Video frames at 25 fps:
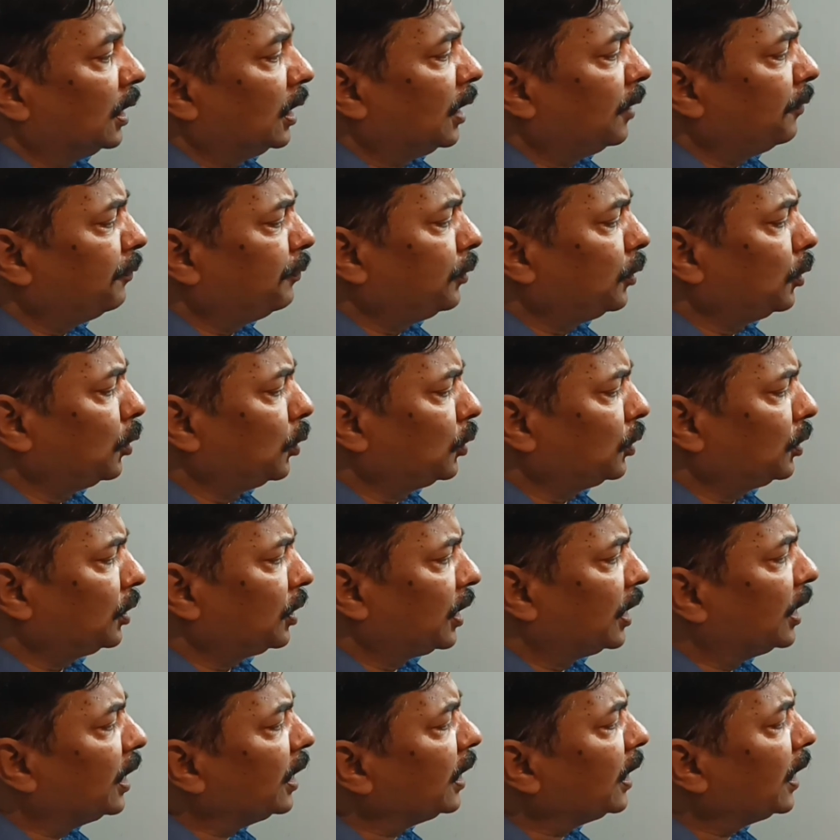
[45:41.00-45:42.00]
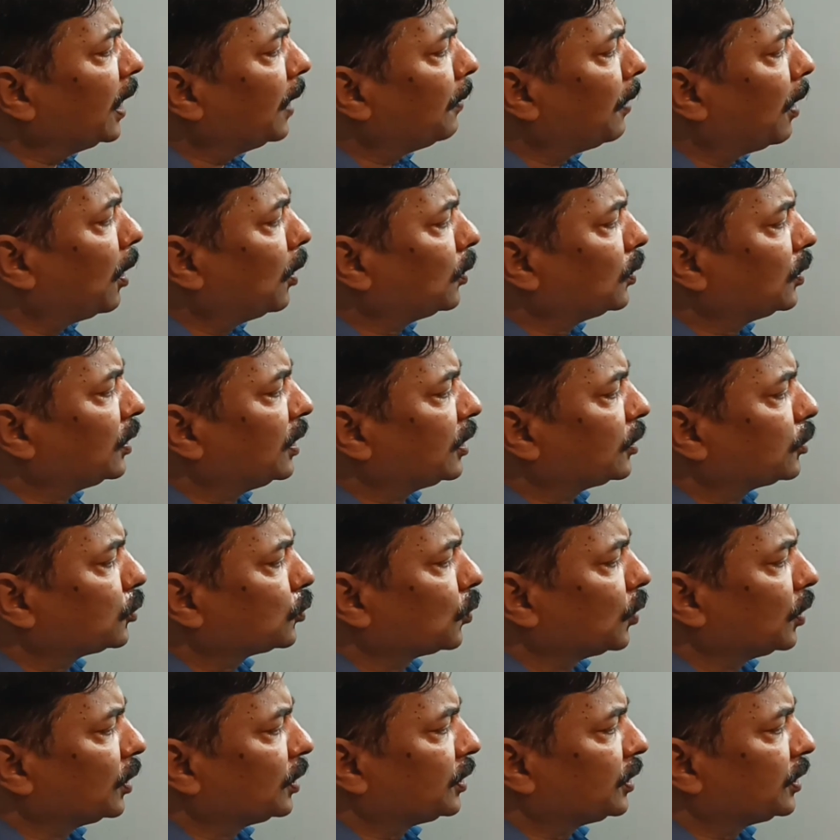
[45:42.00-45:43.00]
If you think about this
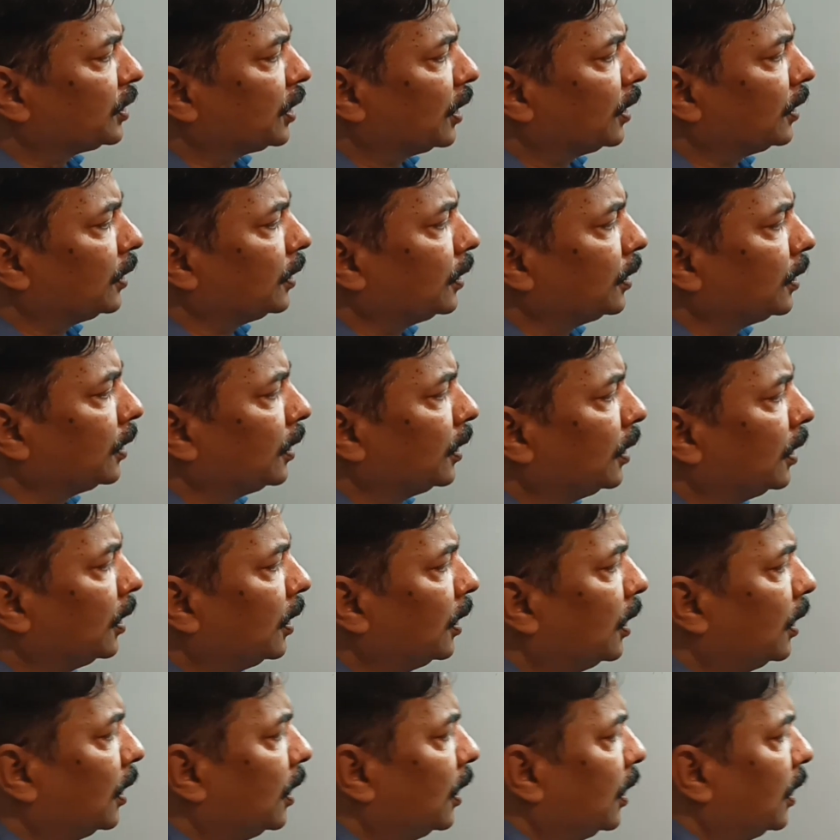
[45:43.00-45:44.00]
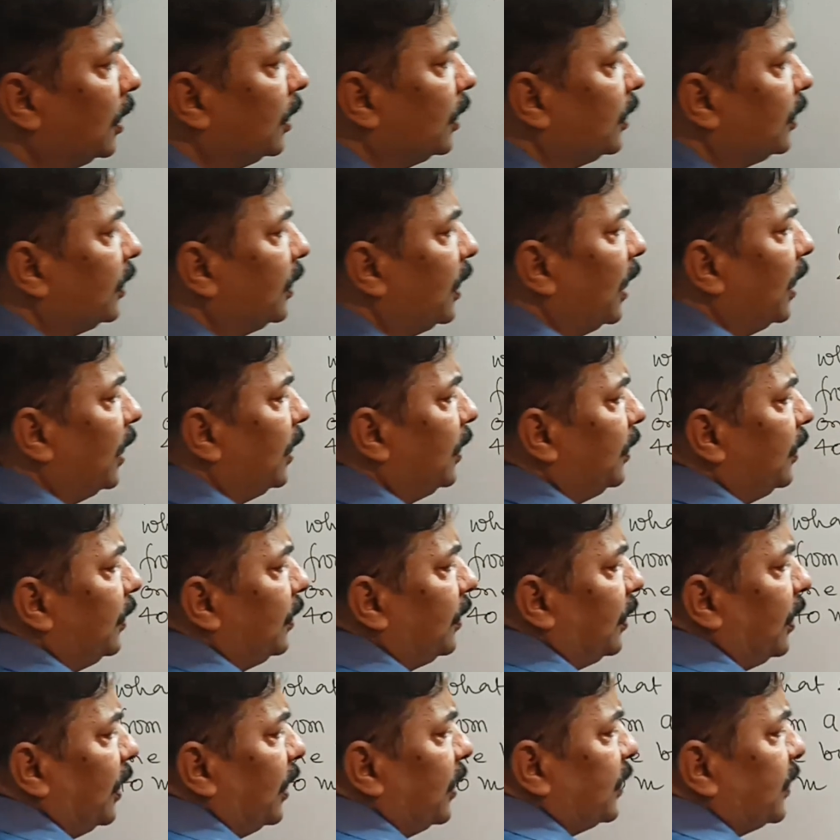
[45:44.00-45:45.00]
question, then
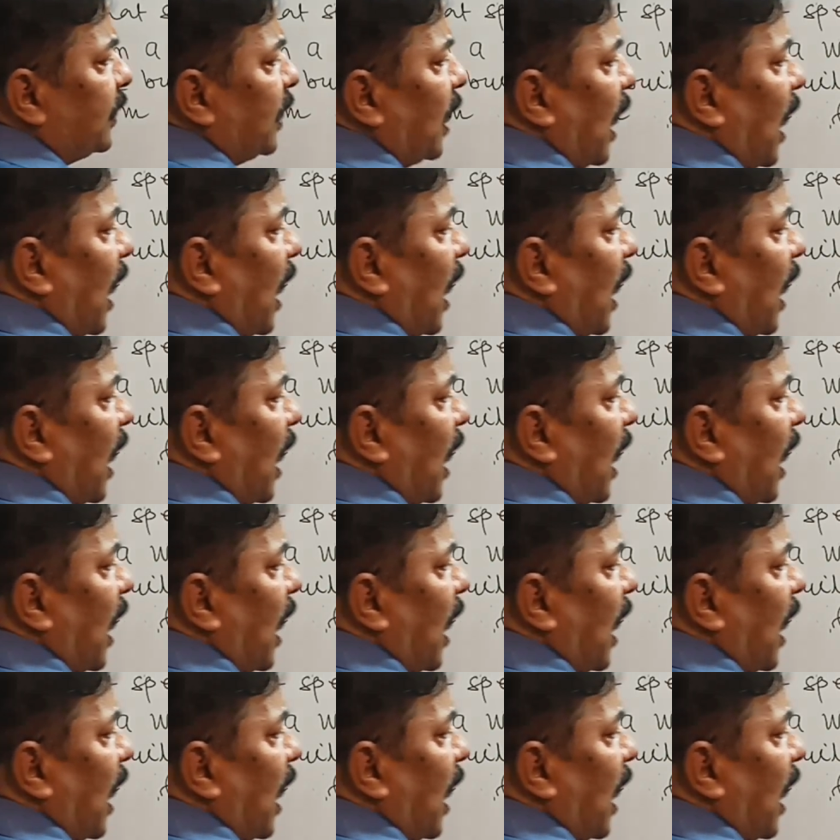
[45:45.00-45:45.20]
this